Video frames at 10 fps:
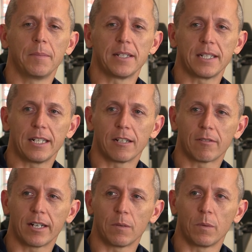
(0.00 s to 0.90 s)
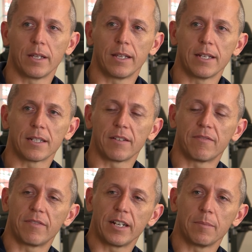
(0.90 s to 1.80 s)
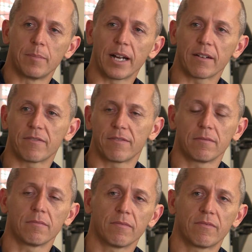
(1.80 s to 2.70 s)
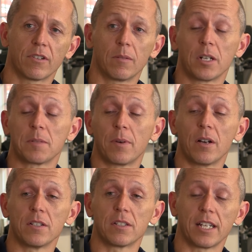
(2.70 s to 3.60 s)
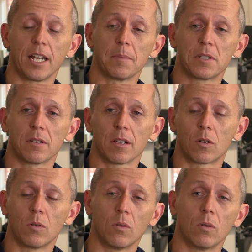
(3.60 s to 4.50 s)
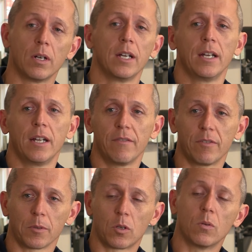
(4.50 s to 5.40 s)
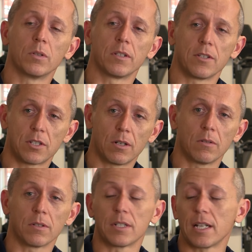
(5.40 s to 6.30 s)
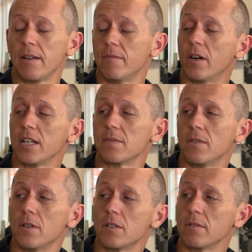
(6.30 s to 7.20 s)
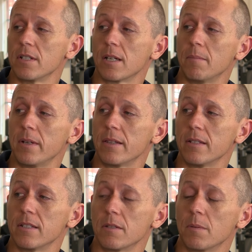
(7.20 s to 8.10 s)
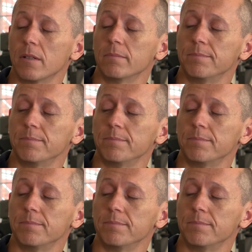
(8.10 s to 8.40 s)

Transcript: It's integrated where there's a feedback from, I suppose, the hips to the core, and from the core to the shoulders, and vice versa in some methods as well.